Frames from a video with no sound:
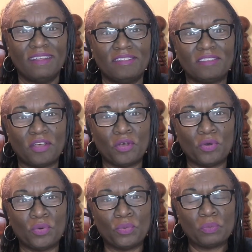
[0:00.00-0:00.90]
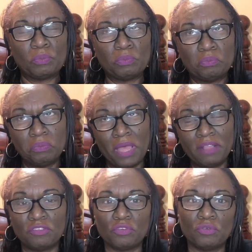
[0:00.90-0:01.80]
So
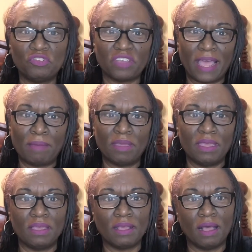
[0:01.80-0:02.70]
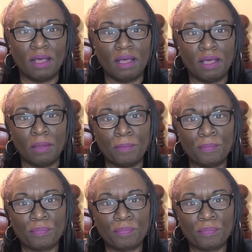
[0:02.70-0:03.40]
not too shabby. Um,